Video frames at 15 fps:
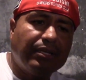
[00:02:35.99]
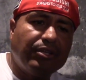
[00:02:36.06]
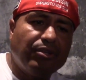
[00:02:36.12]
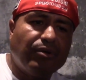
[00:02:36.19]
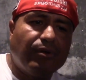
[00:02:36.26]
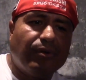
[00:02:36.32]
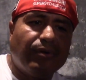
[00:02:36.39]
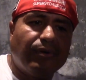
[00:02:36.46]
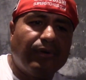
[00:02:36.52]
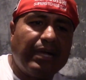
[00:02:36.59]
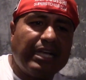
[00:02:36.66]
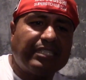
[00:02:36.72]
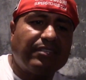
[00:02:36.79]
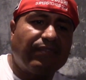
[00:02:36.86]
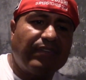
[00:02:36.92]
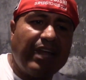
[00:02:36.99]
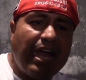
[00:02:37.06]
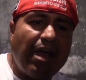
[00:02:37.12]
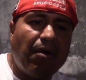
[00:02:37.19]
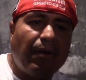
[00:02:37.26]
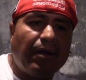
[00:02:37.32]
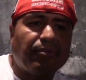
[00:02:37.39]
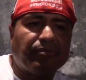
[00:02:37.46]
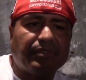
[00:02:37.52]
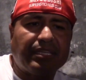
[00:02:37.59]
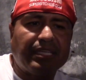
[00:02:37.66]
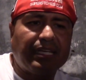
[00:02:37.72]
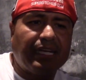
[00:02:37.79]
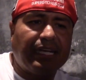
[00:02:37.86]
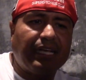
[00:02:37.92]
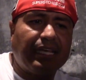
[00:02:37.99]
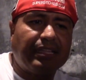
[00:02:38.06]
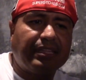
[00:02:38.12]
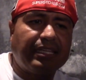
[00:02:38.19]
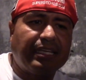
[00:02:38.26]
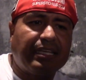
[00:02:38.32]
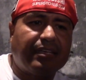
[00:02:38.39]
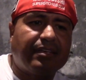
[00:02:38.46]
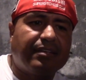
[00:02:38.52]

You know, as of now, I think.